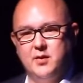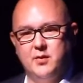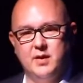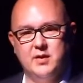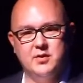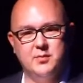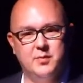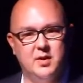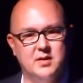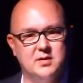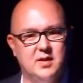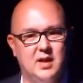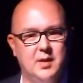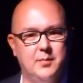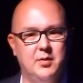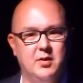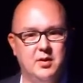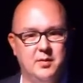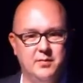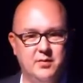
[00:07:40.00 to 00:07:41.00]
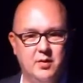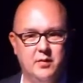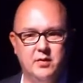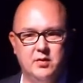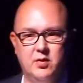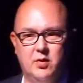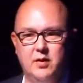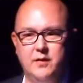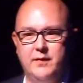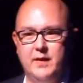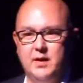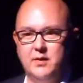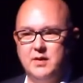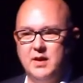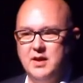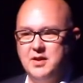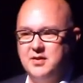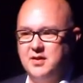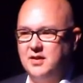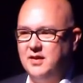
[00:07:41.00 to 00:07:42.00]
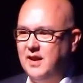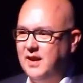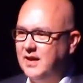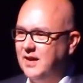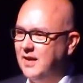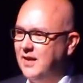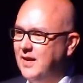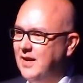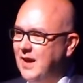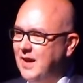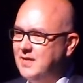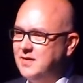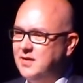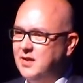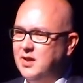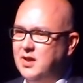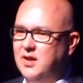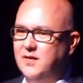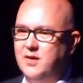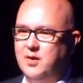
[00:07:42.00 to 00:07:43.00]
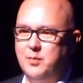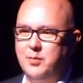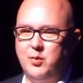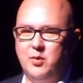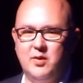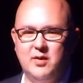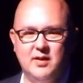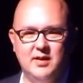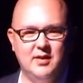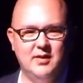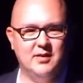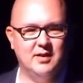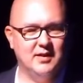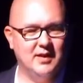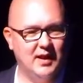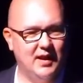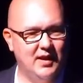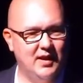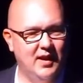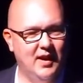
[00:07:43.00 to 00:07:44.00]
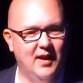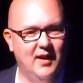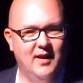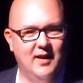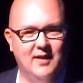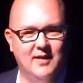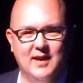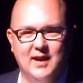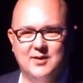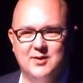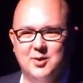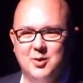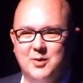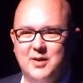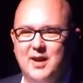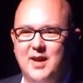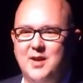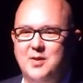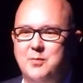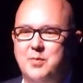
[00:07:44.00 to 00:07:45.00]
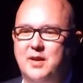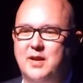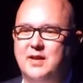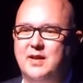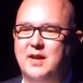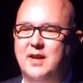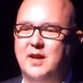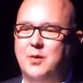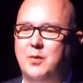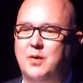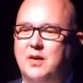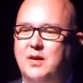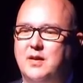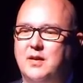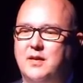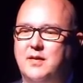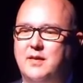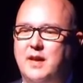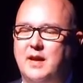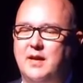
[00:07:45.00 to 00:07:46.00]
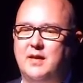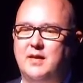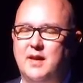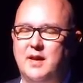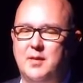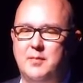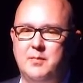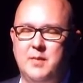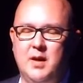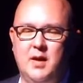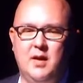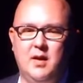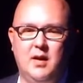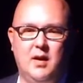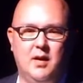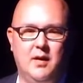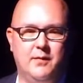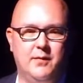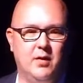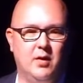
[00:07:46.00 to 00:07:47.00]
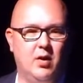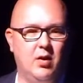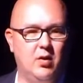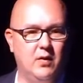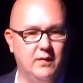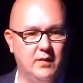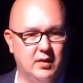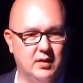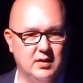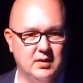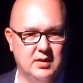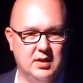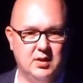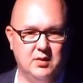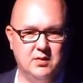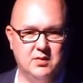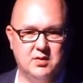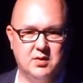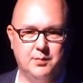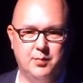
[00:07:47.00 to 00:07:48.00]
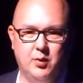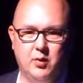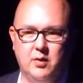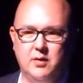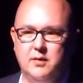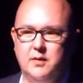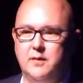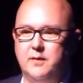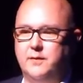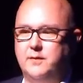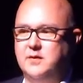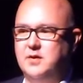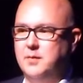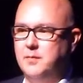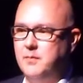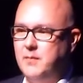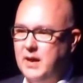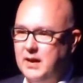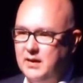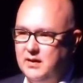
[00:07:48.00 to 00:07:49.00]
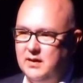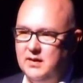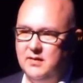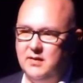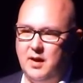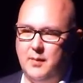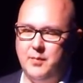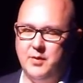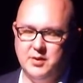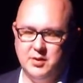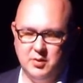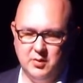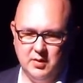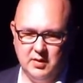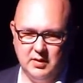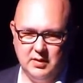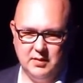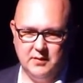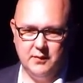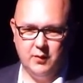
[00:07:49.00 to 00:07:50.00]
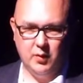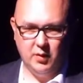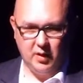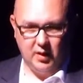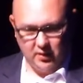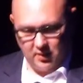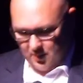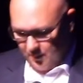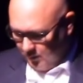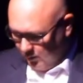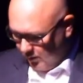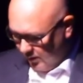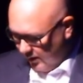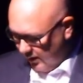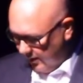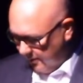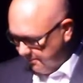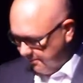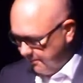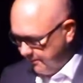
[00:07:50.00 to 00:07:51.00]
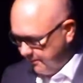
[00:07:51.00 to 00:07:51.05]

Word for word: the Rancho Mirage Library and Observatory Foundation. I did not see any of our board here today, and that's okay. But again, I wanted to thank them uh, for all of their continued support to make these opportunities for our community.